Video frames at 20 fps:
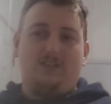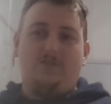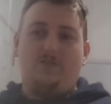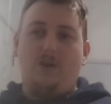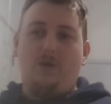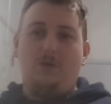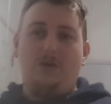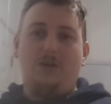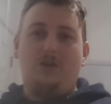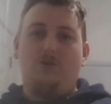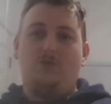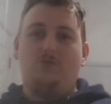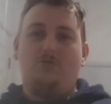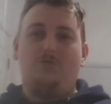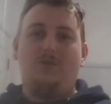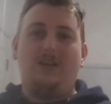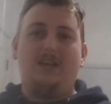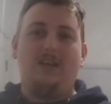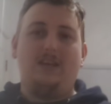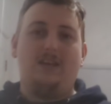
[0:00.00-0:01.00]
very
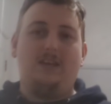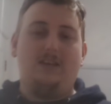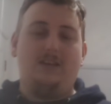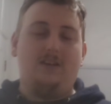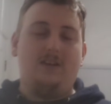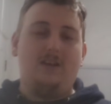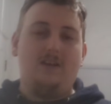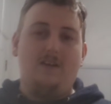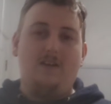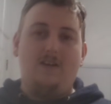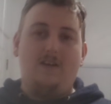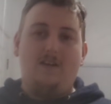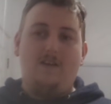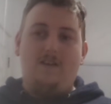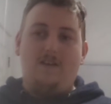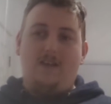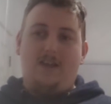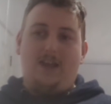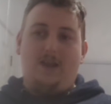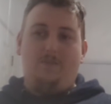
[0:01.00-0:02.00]
green
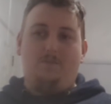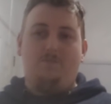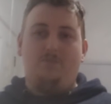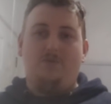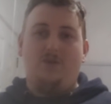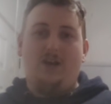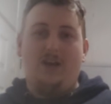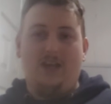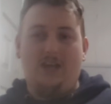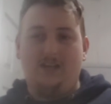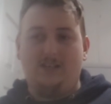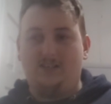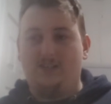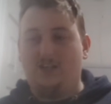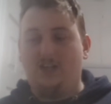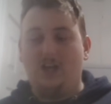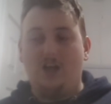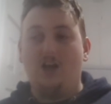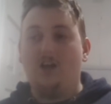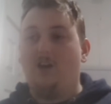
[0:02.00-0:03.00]
and bright,
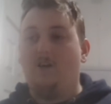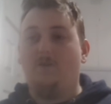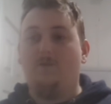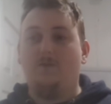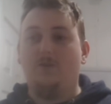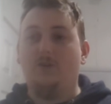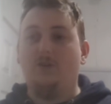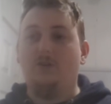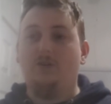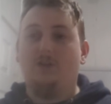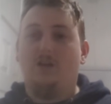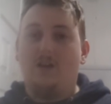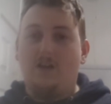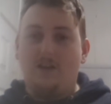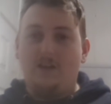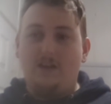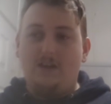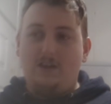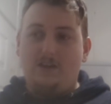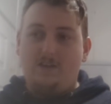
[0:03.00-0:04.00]
colourful,
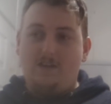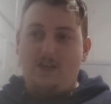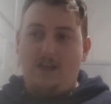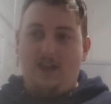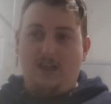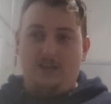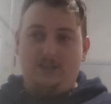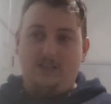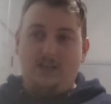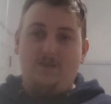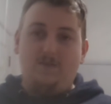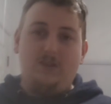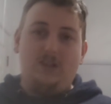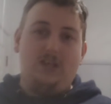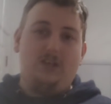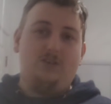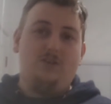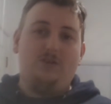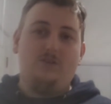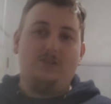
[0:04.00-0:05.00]
and
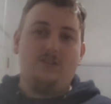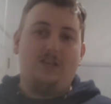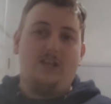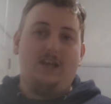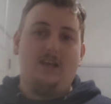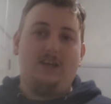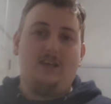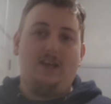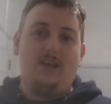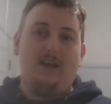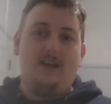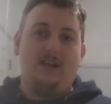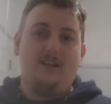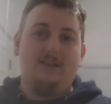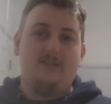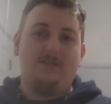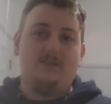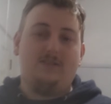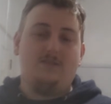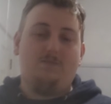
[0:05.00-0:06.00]
everything looks like
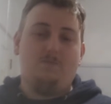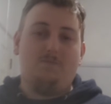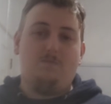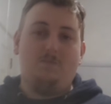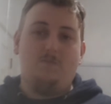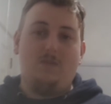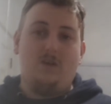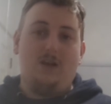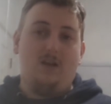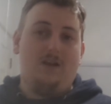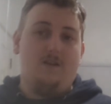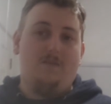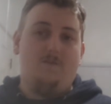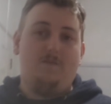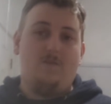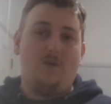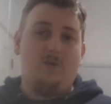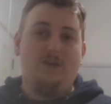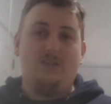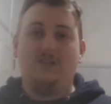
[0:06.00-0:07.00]
it's
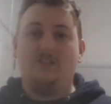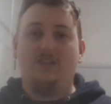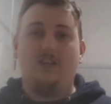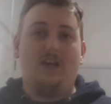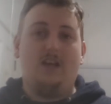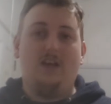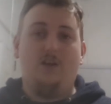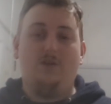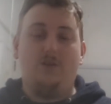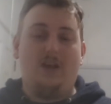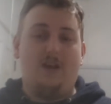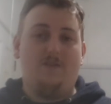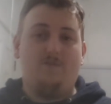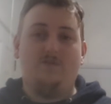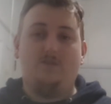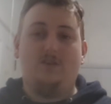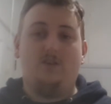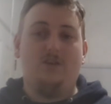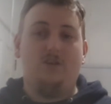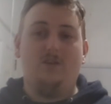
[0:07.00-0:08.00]
very styled
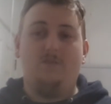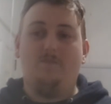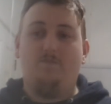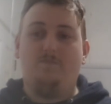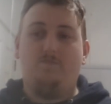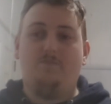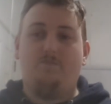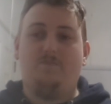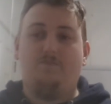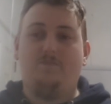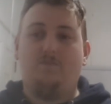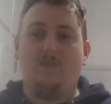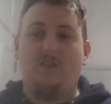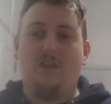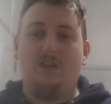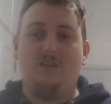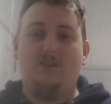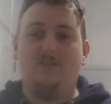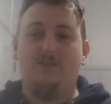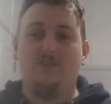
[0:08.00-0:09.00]
after
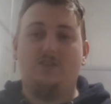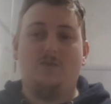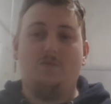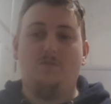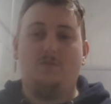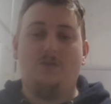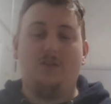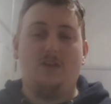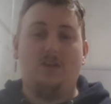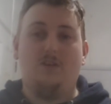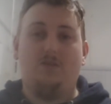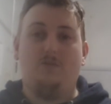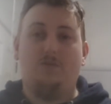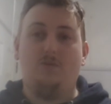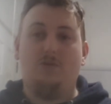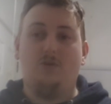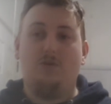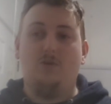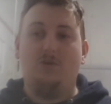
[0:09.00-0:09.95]
something.